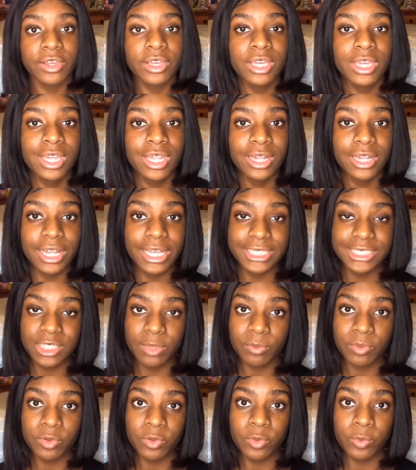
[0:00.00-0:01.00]
Like, some
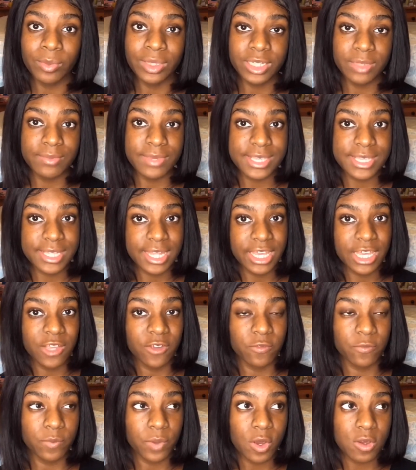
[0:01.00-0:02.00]
people make the mistake
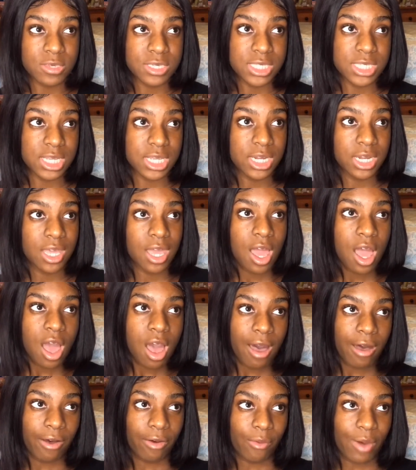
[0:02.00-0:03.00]
of posting,
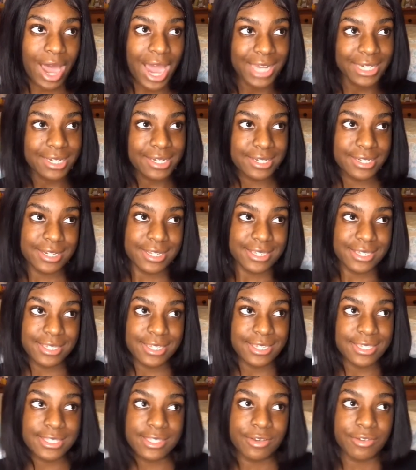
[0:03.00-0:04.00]
oh, I did this
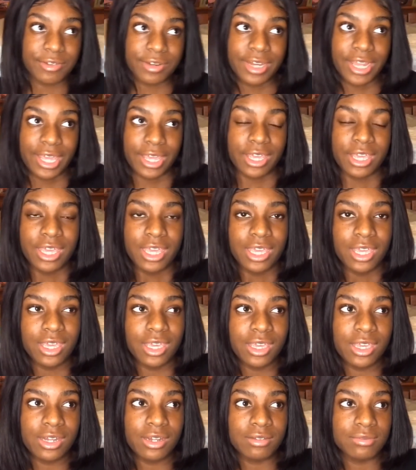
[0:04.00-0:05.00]
certain day.
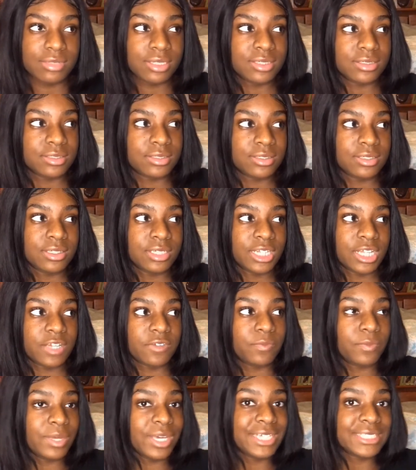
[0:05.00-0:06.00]
And the
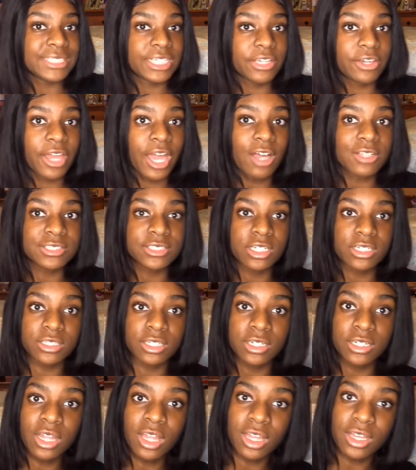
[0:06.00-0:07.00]
FBI's at your house. Knock, knock,
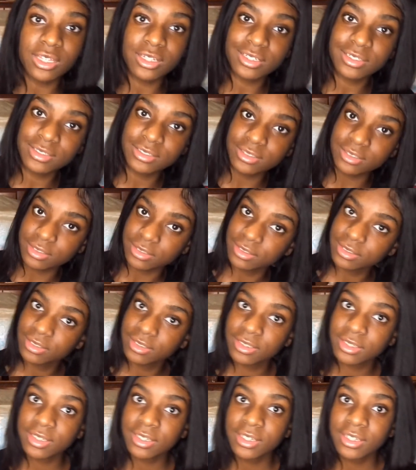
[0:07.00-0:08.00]
knock.
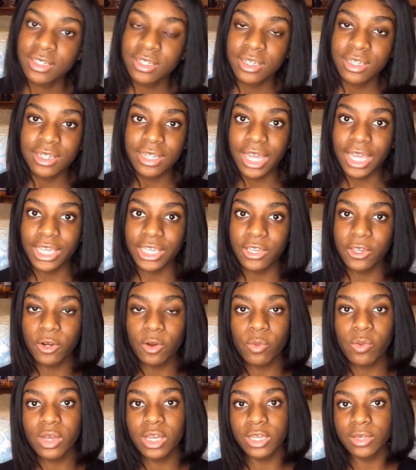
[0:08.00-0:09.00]
Like, you don't want...